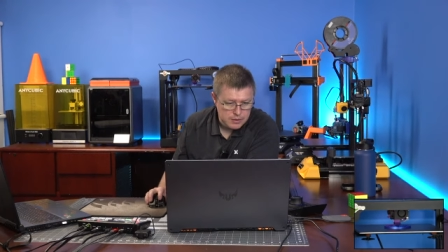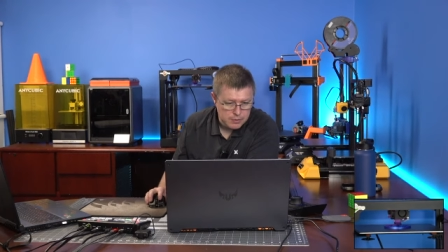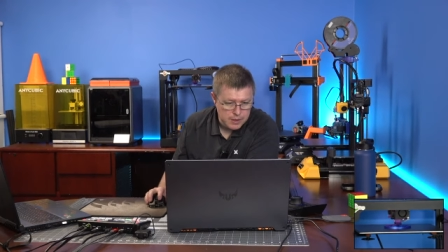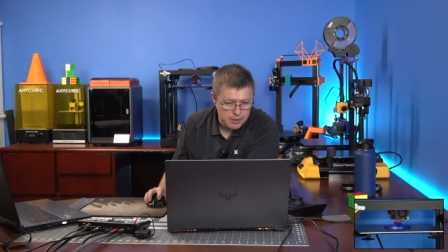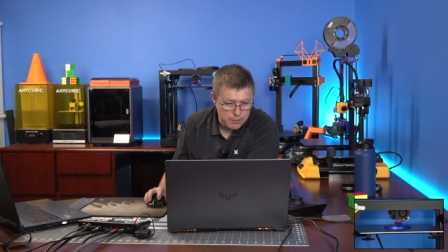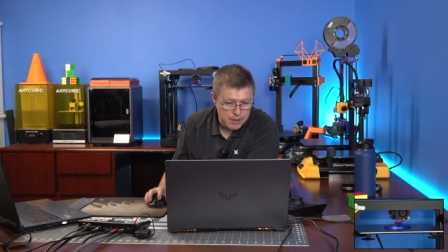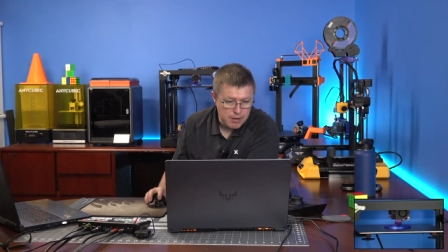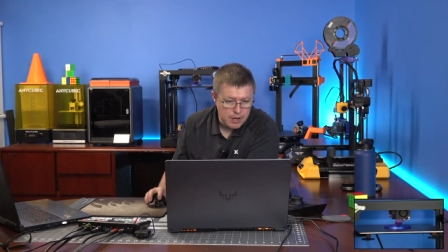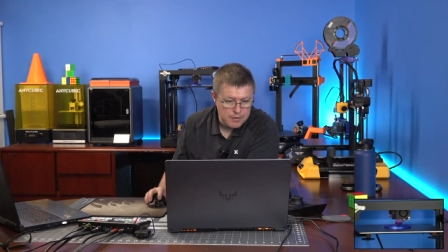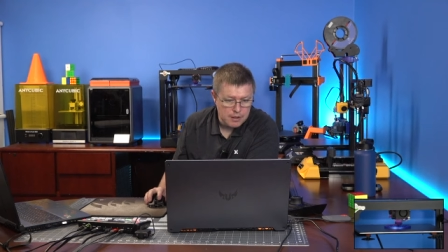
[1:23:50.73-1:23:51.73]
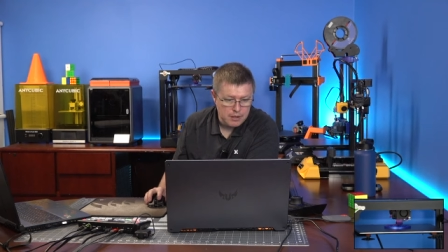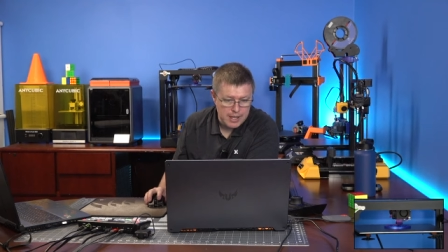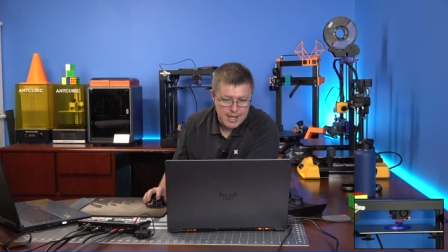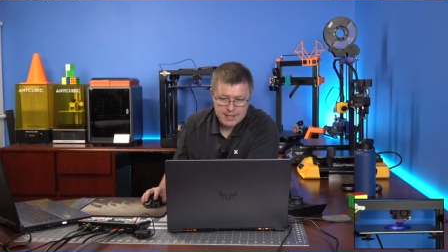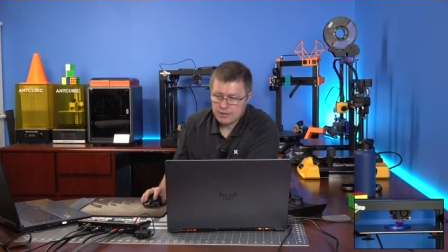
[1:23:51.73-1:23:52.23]
We are, we are on the
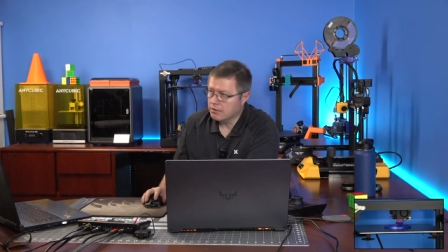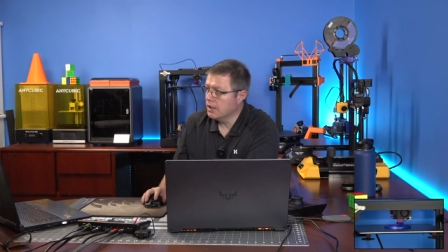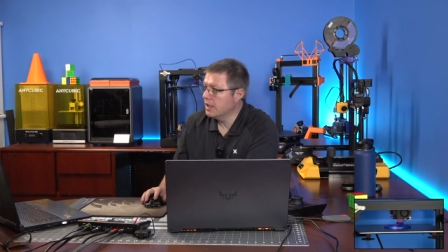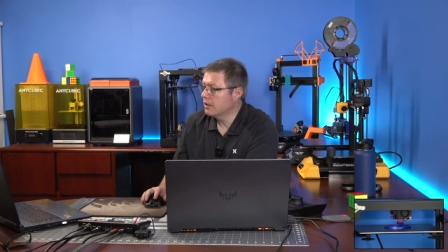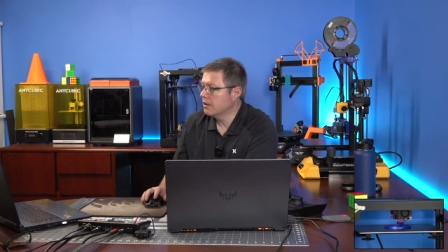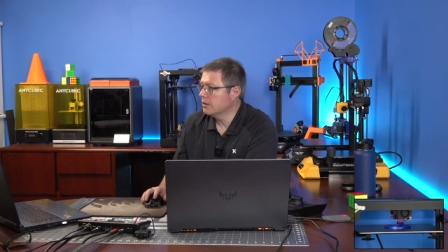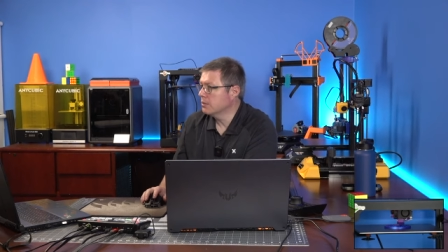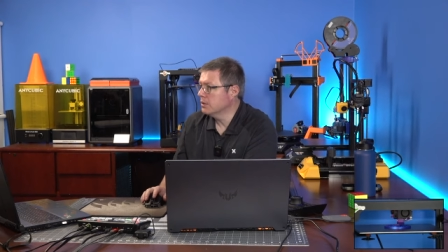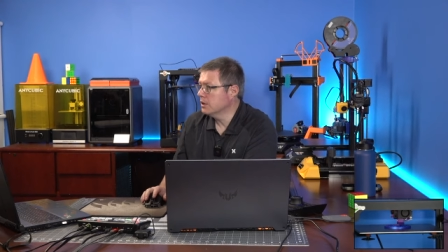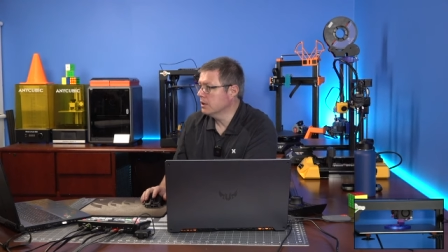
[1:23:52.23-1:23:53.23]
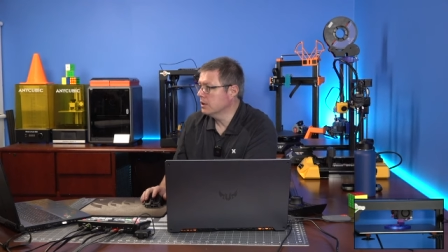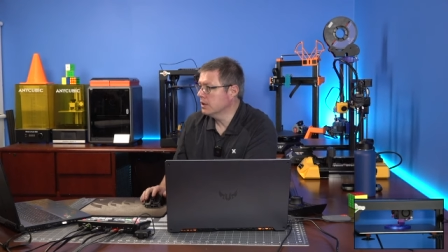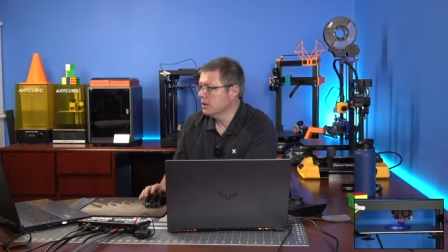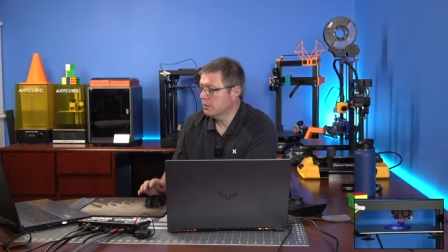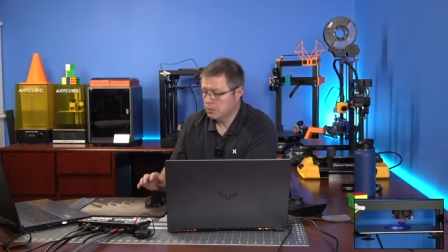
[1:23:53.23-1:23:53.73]
last layer.
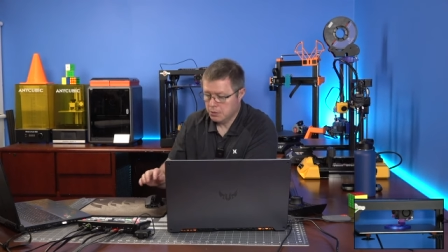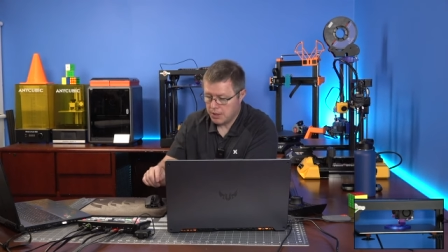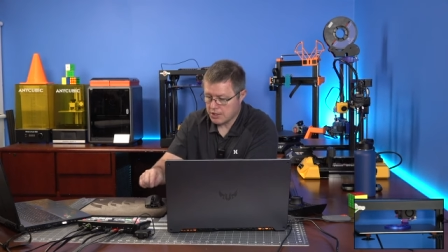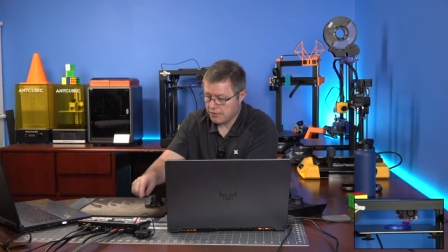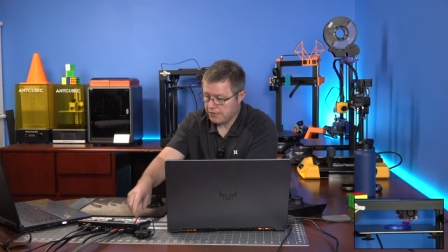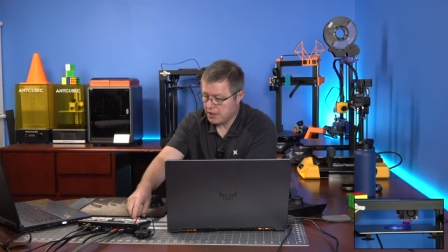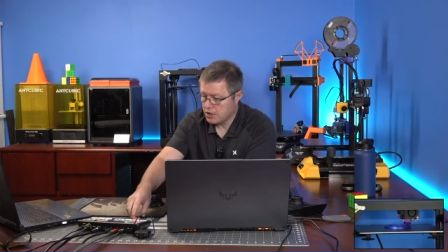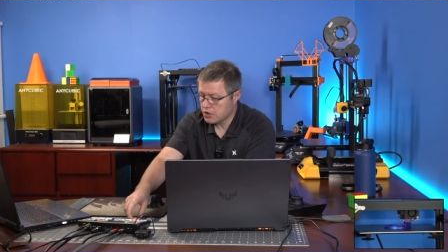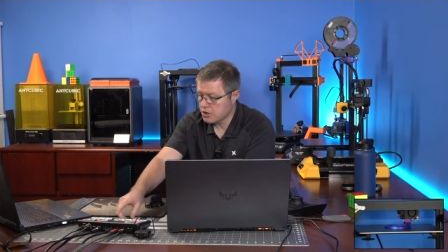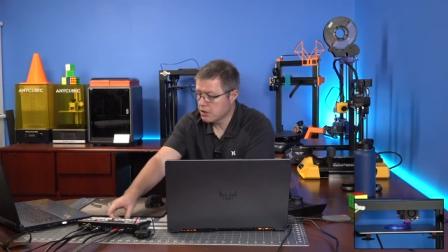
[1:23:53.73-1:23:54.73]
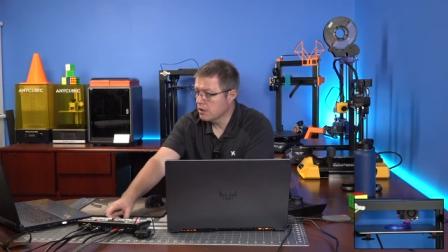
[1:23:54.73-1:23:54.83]
What? We'll watch it finish.